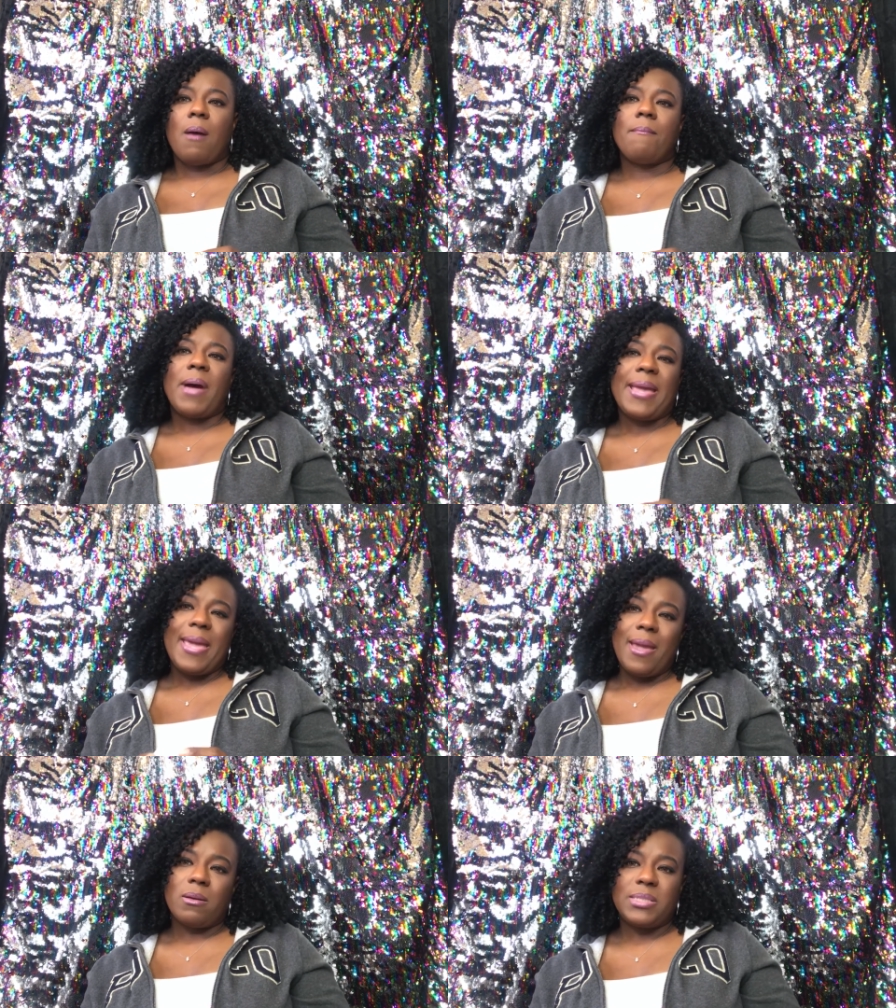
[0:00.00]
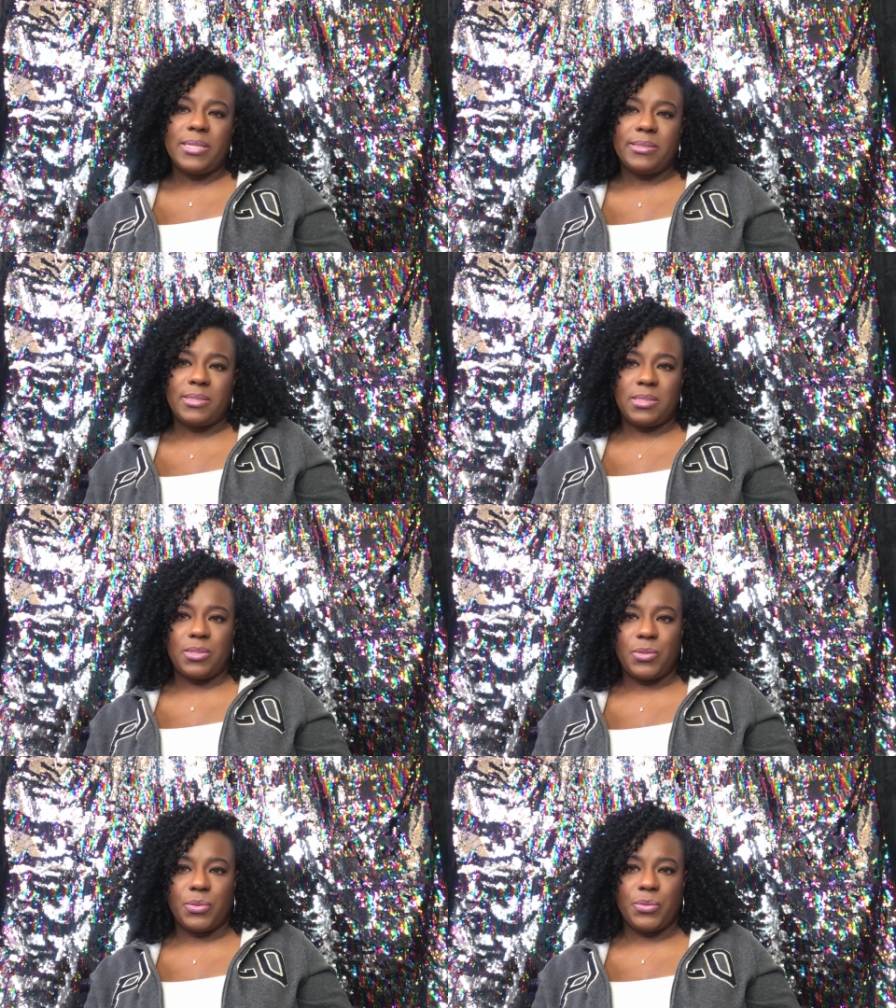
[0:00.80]
my hair
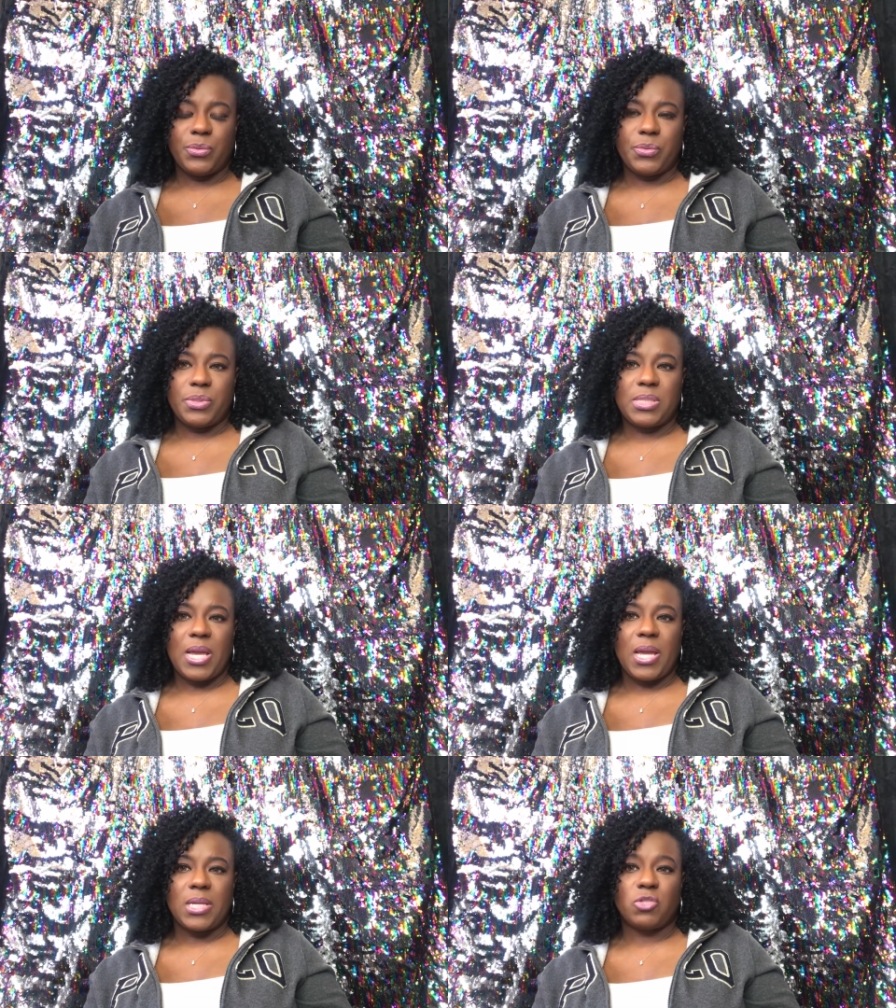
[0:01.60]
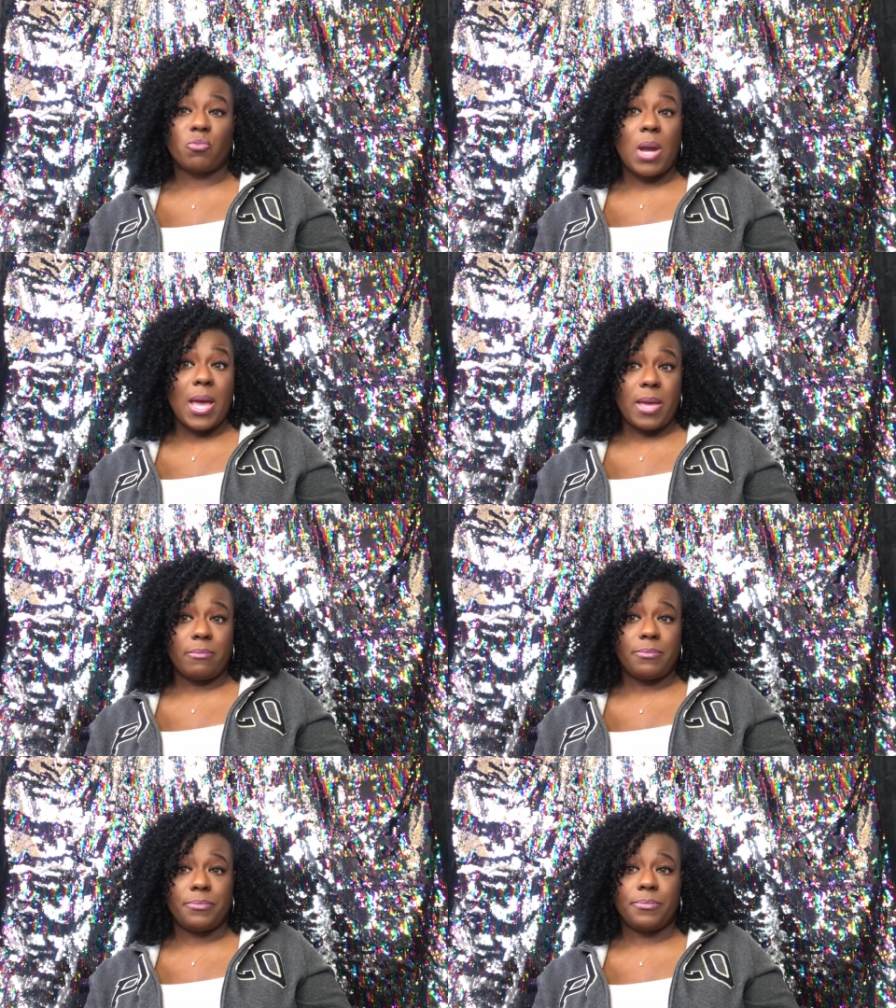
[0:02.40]
tends to stay dry.